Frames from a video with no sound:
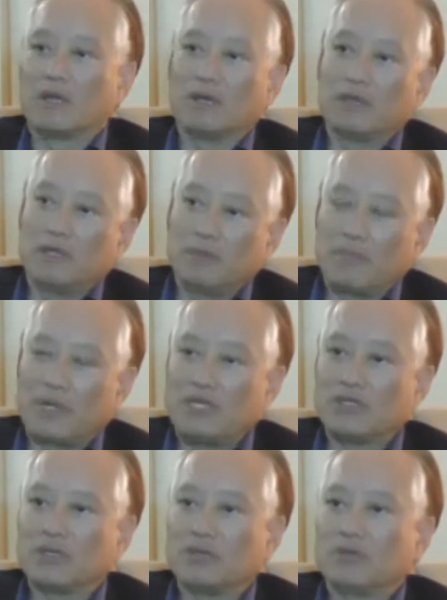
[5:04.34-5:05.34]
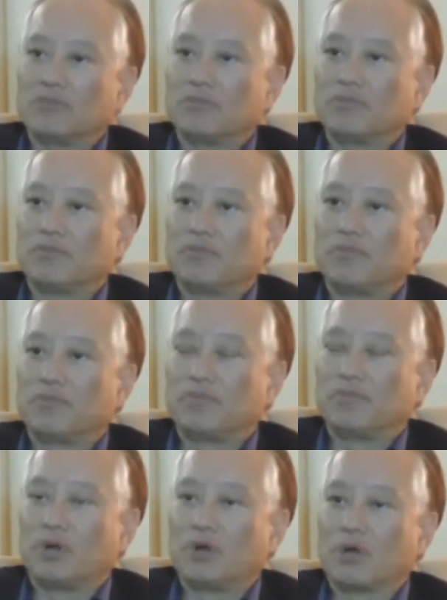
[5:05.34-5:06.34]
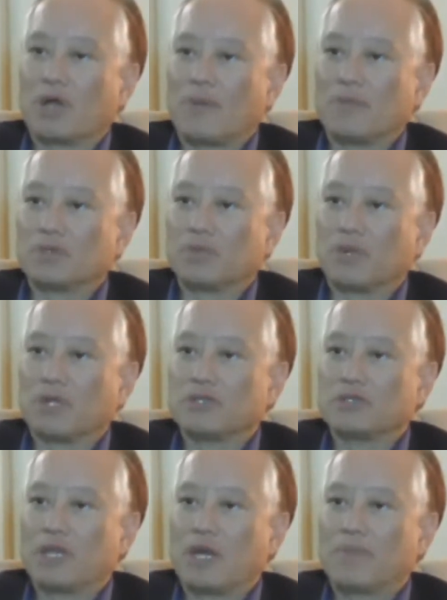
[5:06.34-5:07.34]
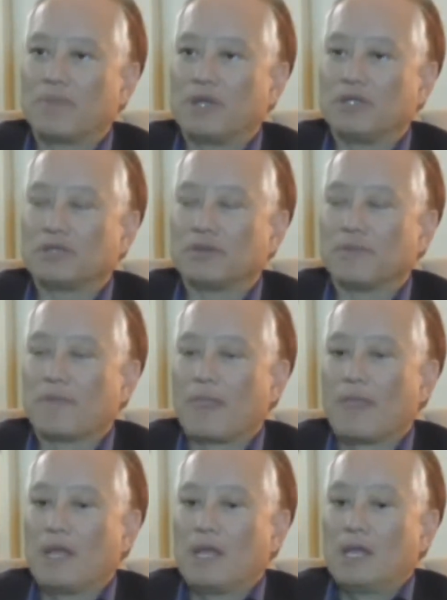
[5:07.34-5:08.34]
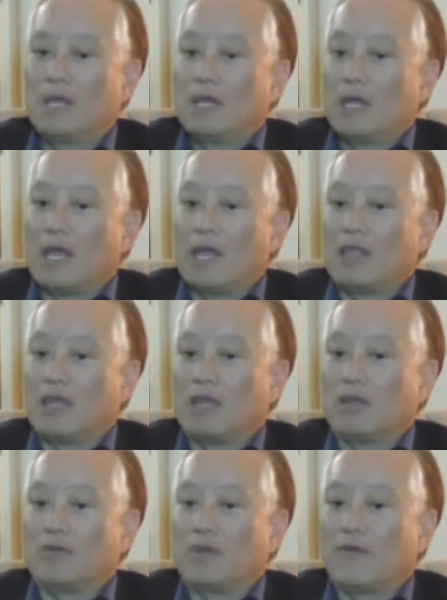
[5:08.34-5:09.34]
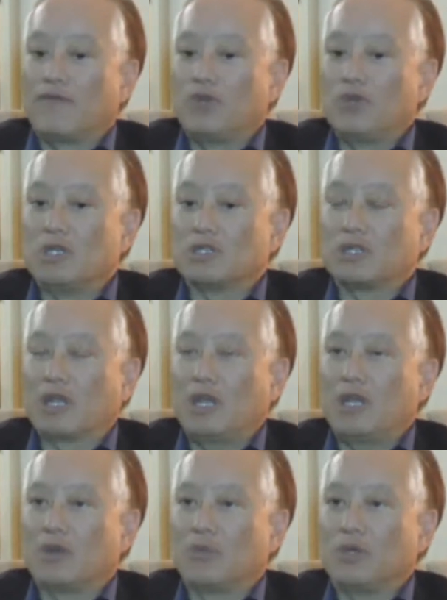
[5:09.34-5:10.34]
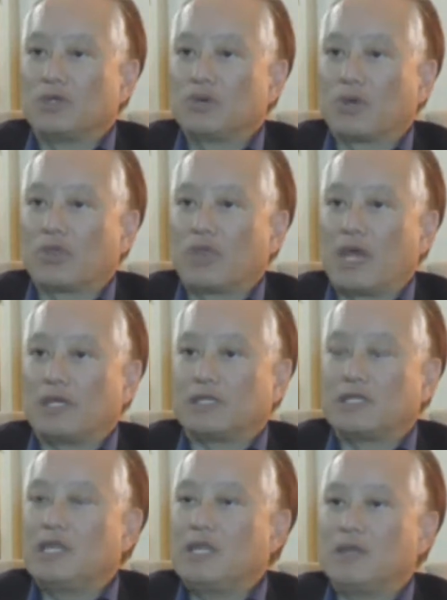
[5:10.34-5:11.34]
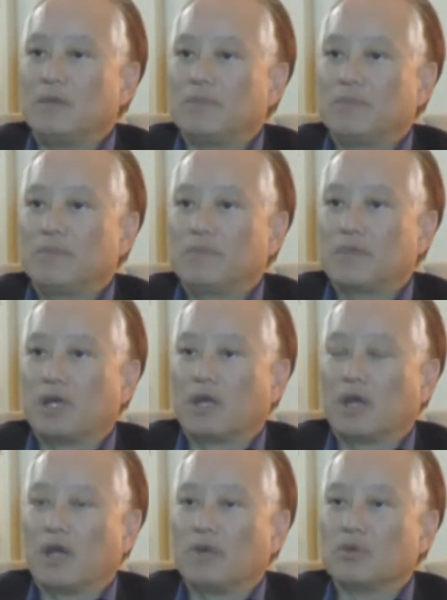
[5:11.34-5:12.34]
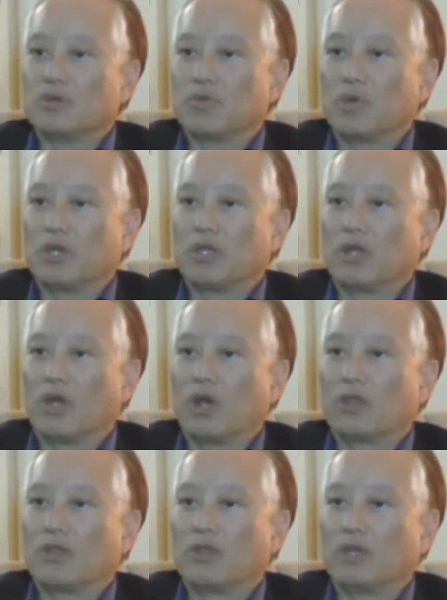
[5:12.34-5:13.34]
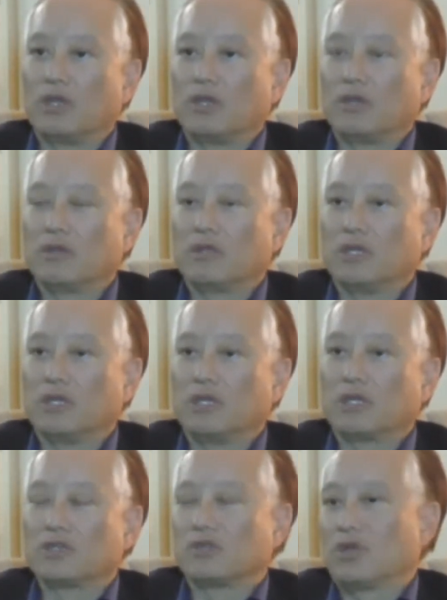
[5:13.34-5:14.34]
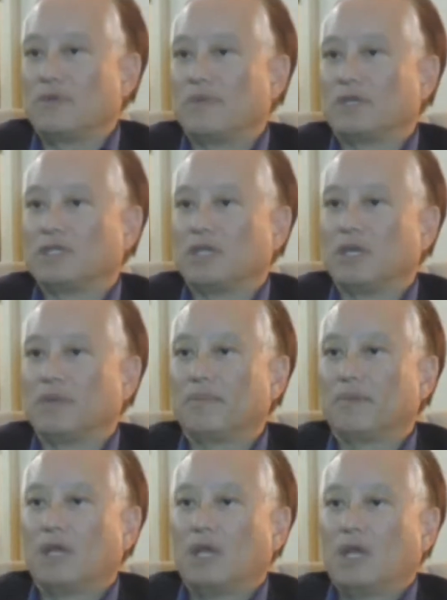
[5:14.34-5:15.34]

an inpatient program as well as outpatient. And then a few years later, we took that team that I was working on, the addiction treatment team,